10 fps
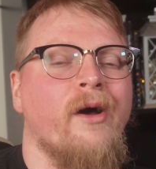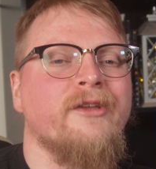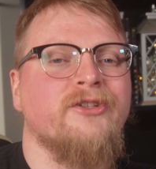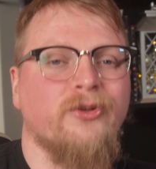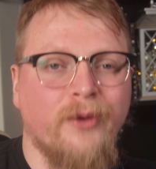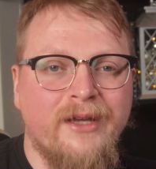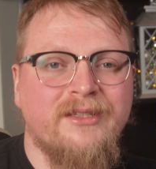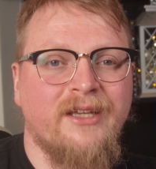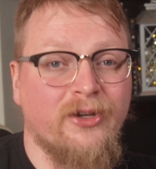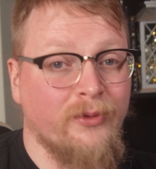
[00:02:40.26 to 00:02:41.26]
While it's great
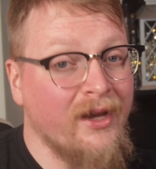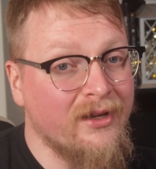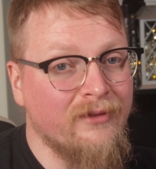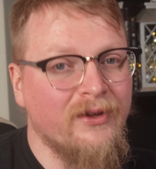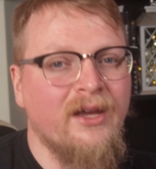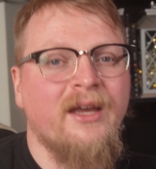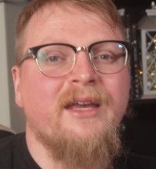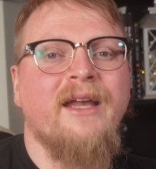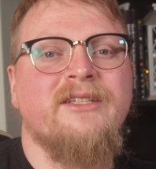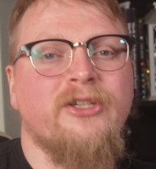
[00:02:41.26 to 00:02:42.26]
to get creative,
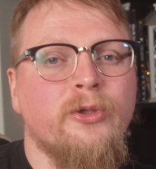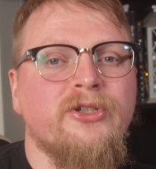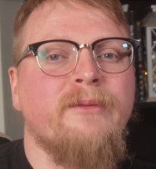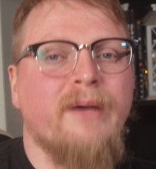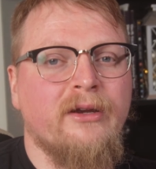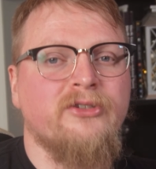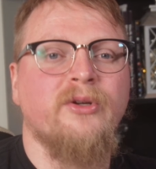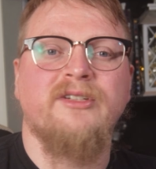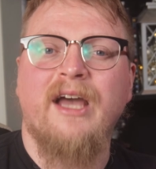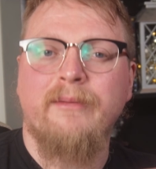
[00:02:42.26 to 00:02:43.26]
it's usually better
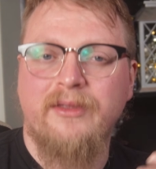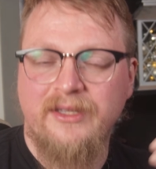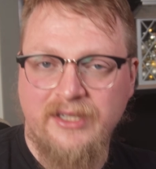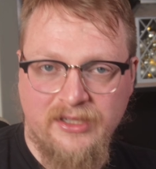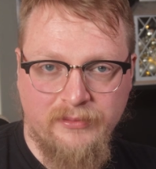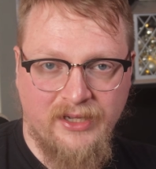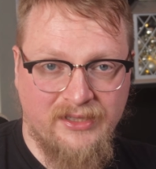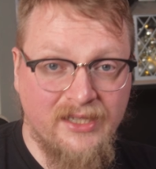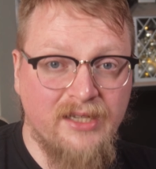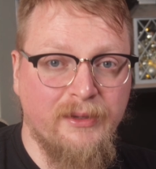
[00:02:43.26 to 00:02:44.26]
to adapt the system's
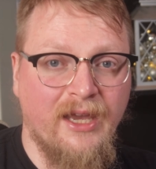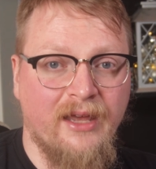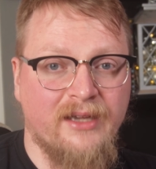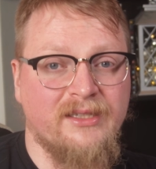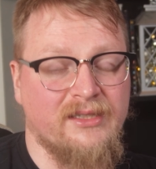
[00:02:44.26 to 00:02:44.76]
existing mechanics